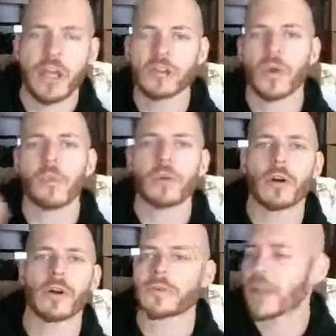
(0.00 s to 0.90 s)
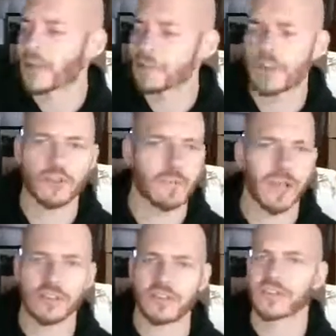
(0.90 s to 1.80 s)
So our program's not nutrition
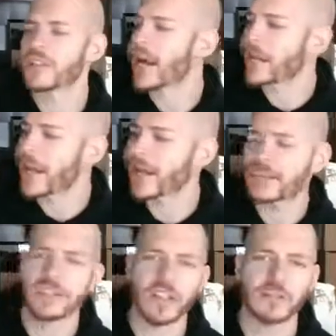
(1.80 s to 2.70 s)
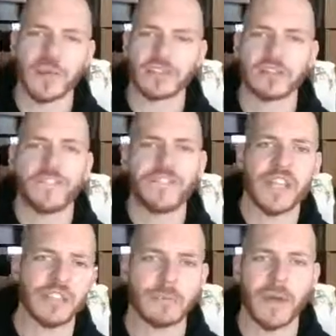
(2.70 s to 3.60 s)
based. It's not exercise based. It's not
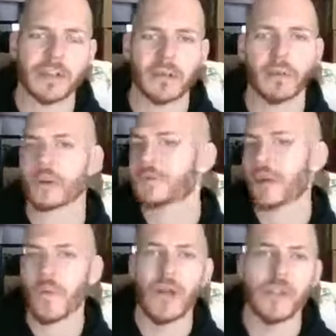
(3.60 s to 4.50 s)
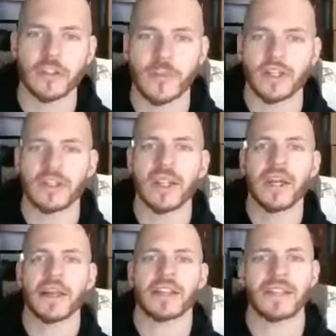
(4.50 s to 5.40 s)
fitness based. Our program's not wellness based.
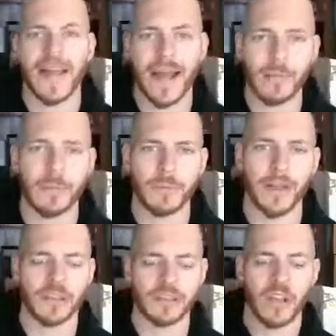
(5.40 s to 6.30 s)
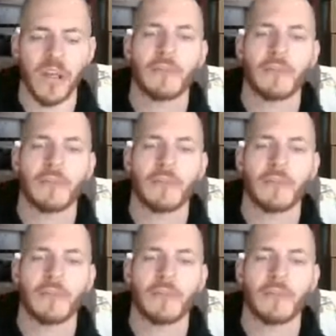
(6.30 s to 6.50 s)
It is habit based.